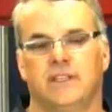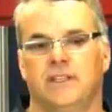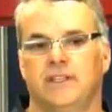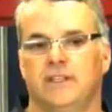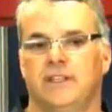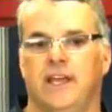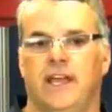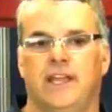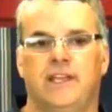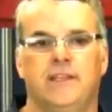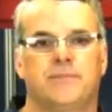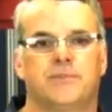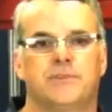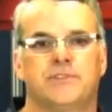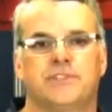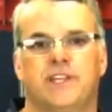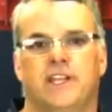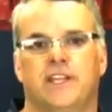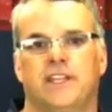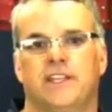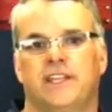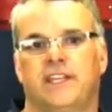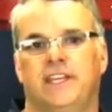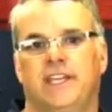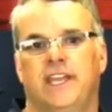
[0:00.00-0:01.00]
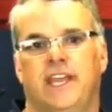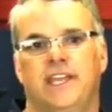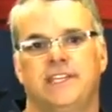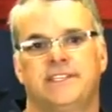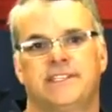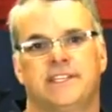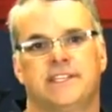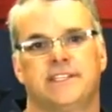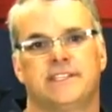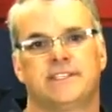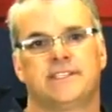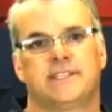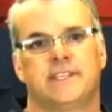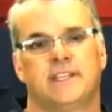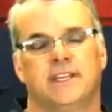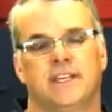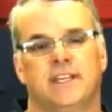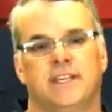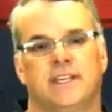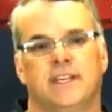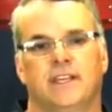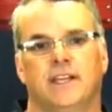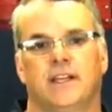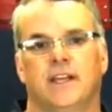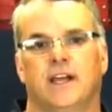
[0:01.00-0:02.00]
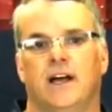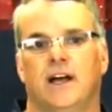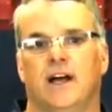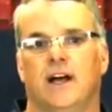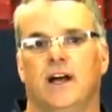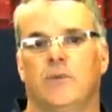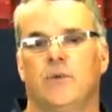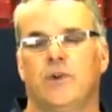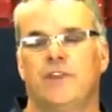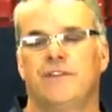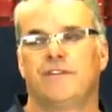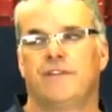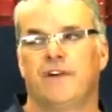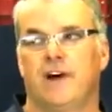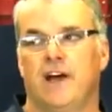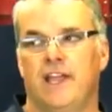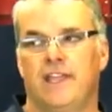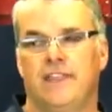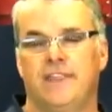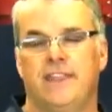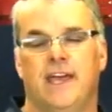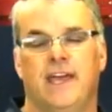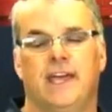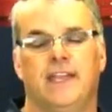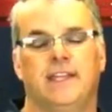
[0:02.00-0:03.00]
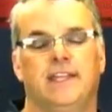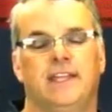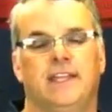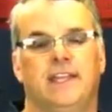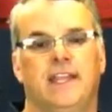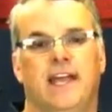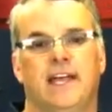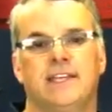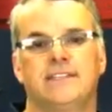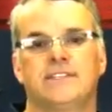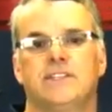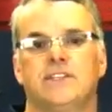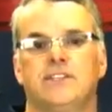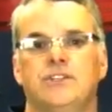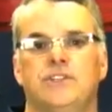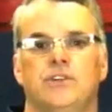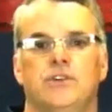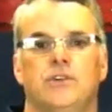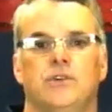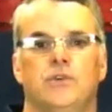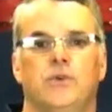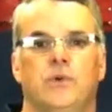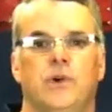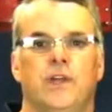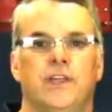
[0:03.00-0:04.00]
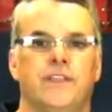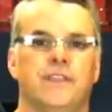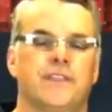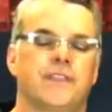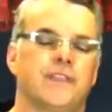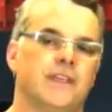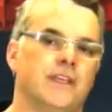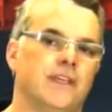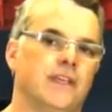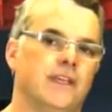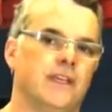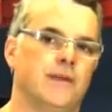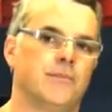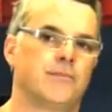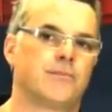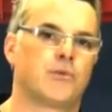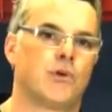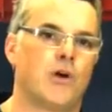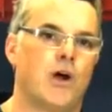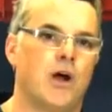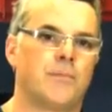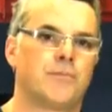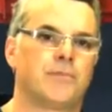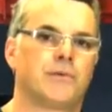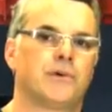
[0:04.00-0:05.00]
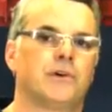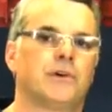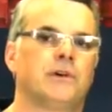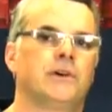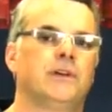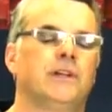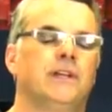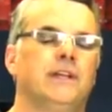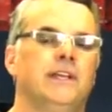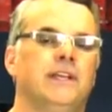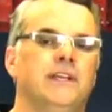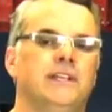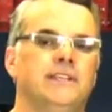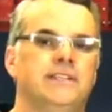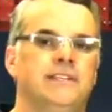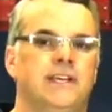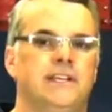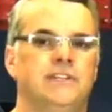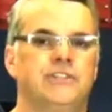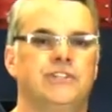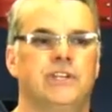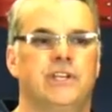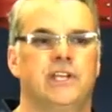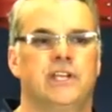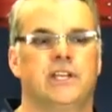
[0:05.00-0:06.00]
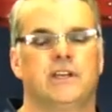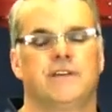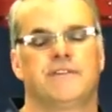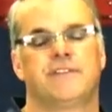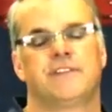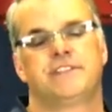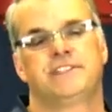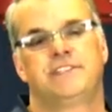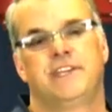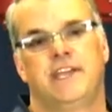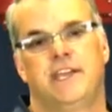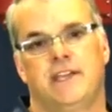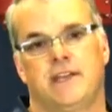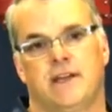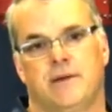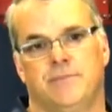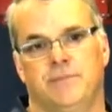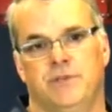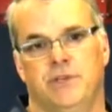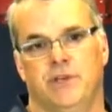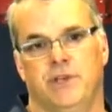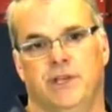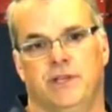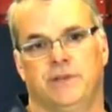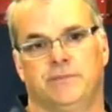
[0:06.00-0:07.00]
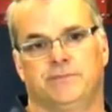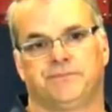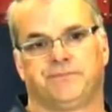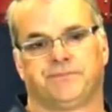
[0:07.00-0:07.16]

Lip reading: 90% of the cases we find that it has to do with improper tensioning of the take-up unit.